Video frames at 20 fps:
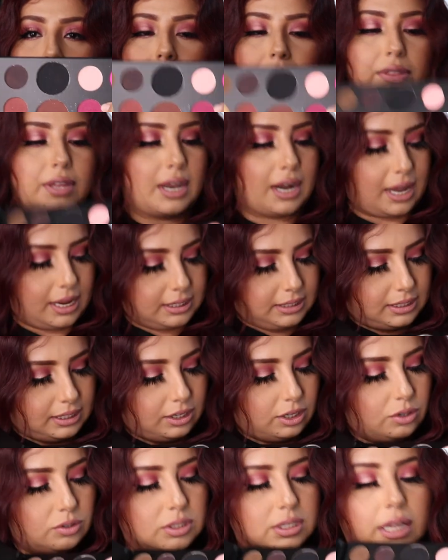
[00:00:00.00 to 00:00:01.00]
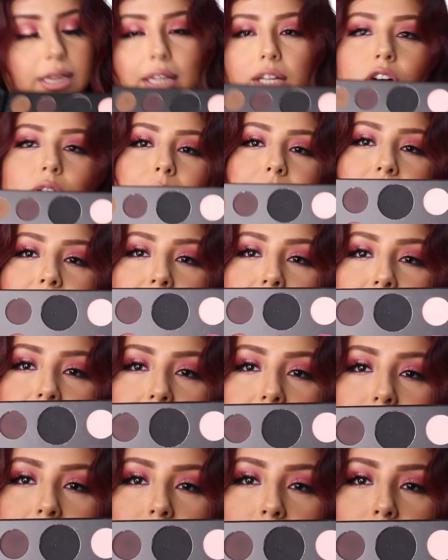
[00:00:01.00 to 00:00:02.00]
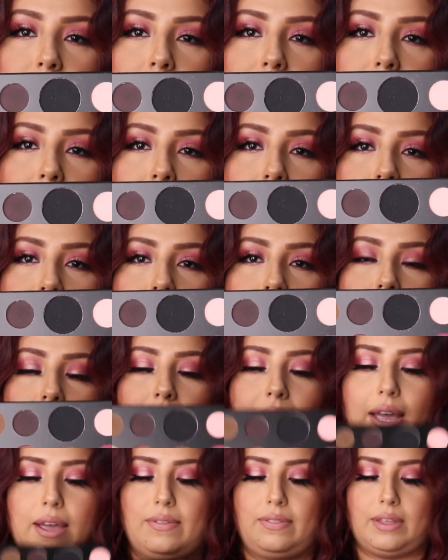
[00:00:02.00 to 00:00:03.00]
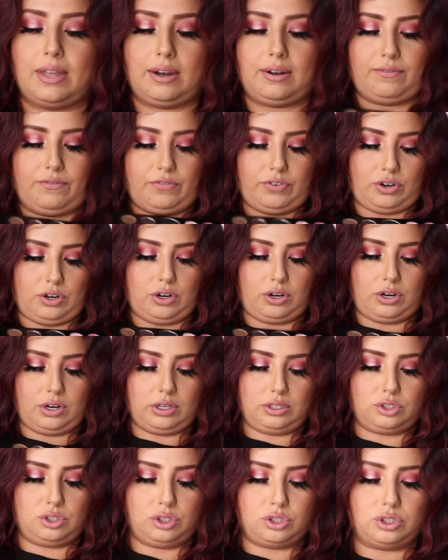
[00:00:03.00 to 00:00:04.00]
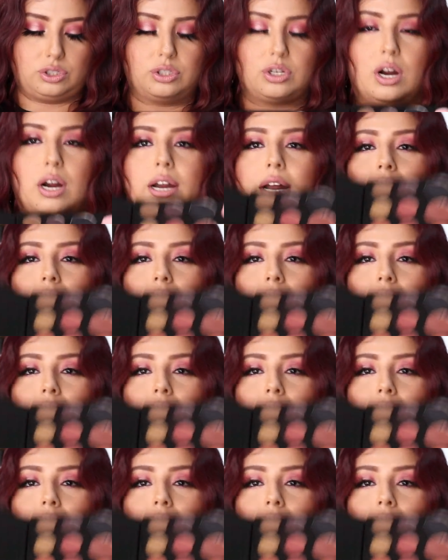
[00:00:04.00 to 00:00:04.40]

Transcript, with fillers: And then I did use a little bit of this one. And then to start